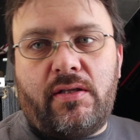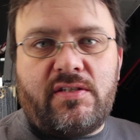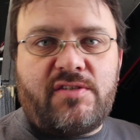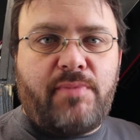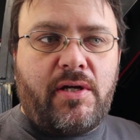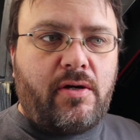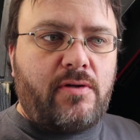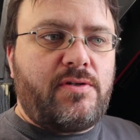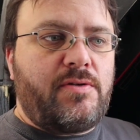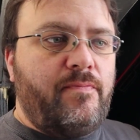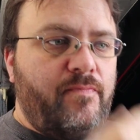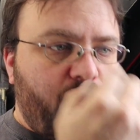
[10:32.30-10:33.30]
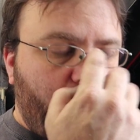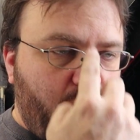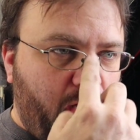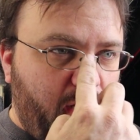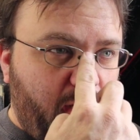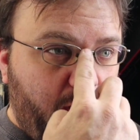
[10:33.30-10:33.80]
and the speakers.
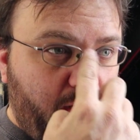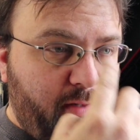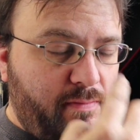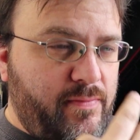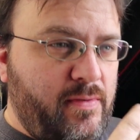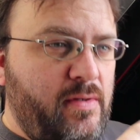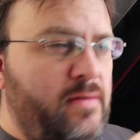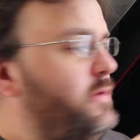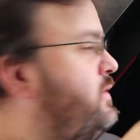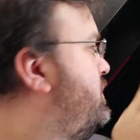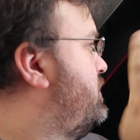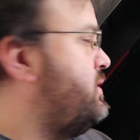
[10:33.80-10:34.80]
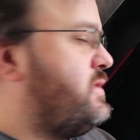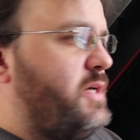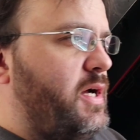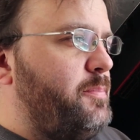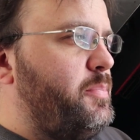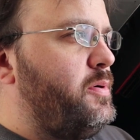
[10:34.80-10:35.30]
I have the
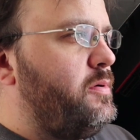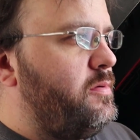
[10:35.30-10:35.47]
top